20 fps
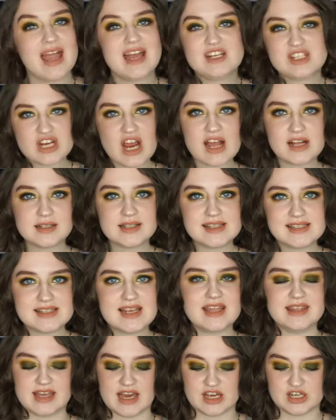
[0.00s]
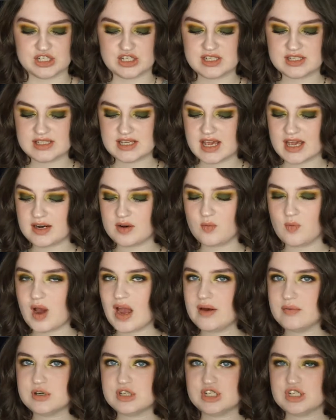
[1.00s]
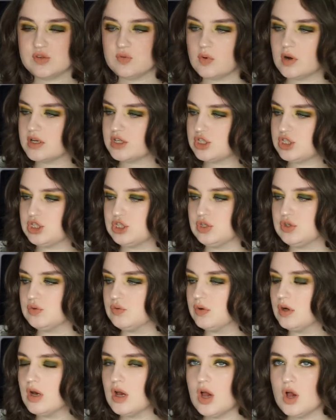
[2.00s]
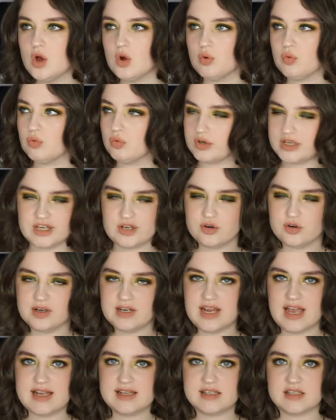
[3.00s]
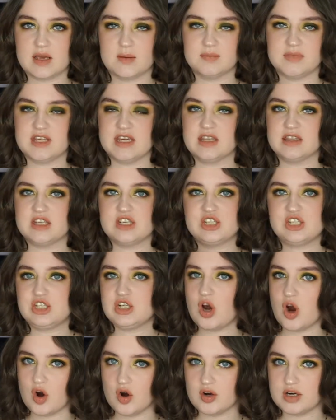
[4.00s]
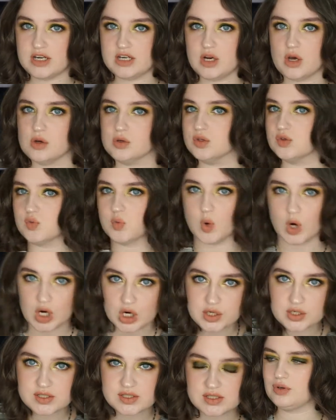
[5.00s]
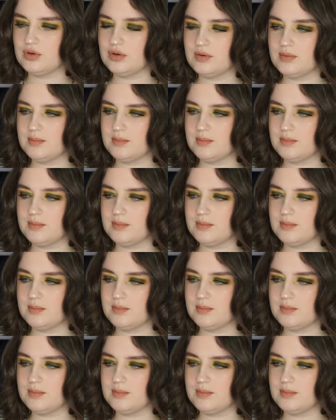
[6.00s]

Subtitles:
And Jaclyn said that. She said, why would she want to recreate something that she already knows works?